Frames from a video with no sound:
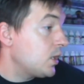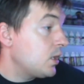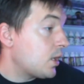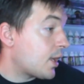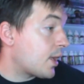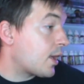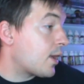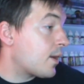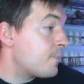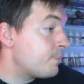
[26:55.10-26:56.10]

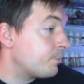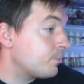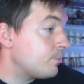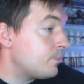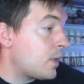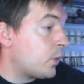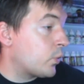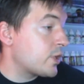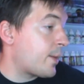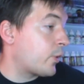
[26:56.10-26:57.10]
Man of
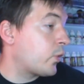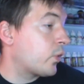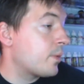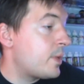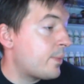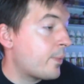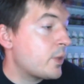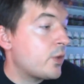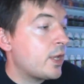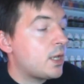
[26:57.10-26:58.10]
War Demo Corps, minimum
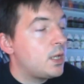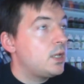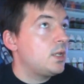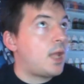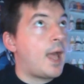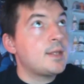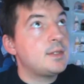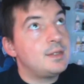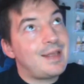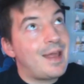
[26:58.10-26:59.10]
unit. I
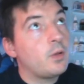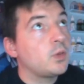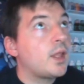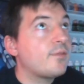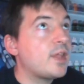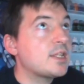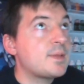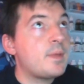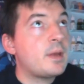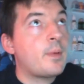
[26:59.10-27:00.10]
don't love that it's a
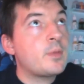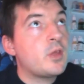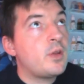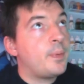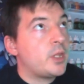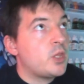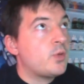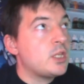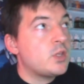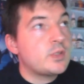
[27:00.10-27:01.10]
minimum unit, but you can use it